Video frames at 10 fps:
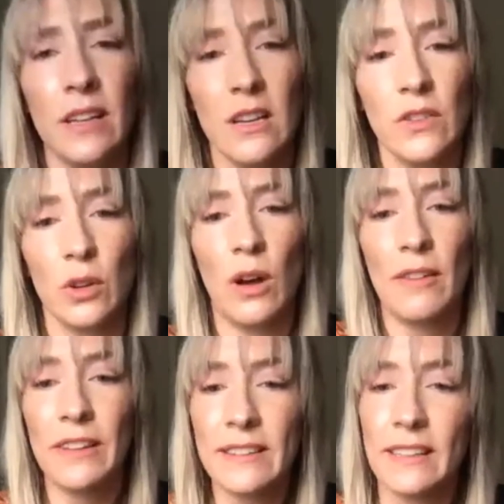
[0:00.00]
so
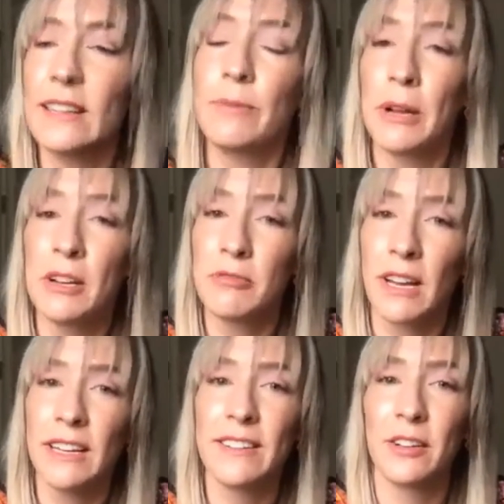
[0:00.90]
obviously pairing
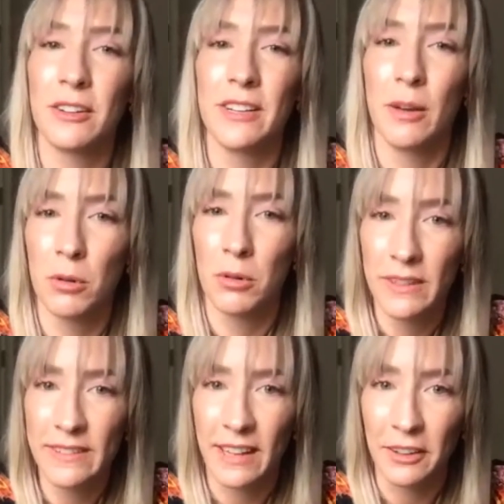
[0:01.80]
red is our
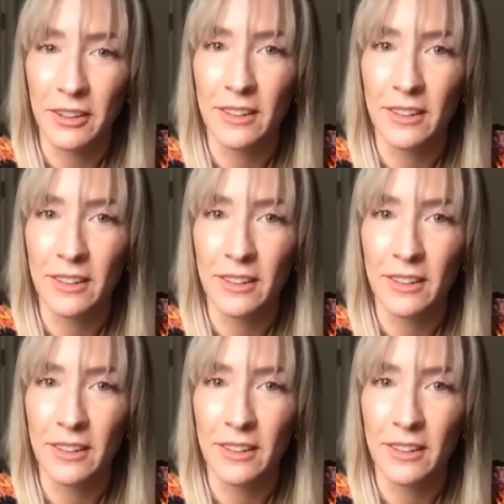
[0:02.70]
#1 seller.